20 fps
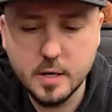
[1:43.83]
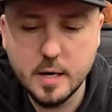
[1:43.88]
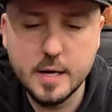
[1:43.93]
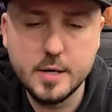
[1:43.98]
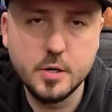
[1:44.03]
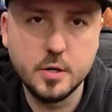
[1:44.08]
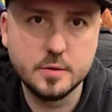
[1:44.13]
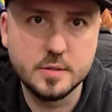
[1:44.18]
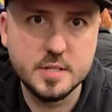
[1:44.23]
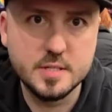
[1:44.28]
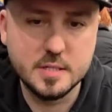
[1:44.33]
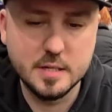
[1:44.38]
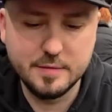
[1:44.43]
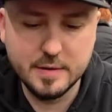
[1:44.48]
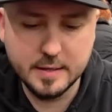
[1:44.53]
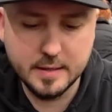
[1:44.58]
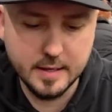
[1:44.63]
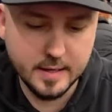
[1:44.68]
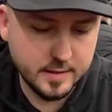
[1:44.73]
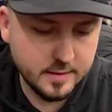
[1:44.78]
and not a
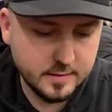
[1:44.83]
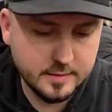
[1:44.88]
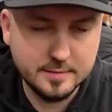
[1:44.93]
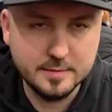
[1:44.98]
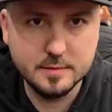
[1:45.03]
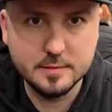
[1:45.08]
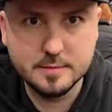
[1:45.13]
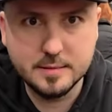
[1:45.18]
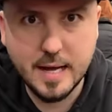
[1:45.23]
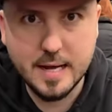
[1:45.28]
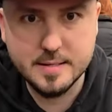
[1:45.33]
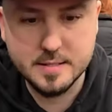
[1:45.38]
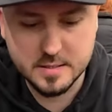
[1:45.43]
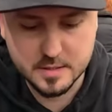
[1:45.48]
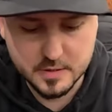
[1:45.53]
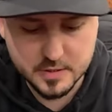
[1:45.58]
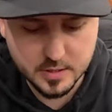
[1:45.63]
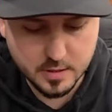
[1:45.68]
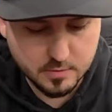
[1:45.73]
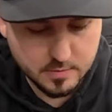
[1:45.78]
7k.
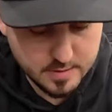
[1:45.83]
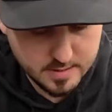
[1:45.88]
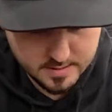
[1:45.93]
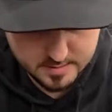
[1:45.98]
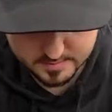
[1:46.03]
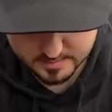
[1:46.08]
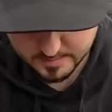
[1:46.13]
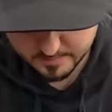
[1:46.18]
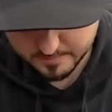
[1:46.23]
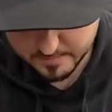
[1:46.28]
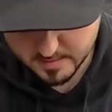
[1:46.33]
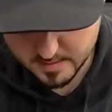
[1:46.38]
That's so easy.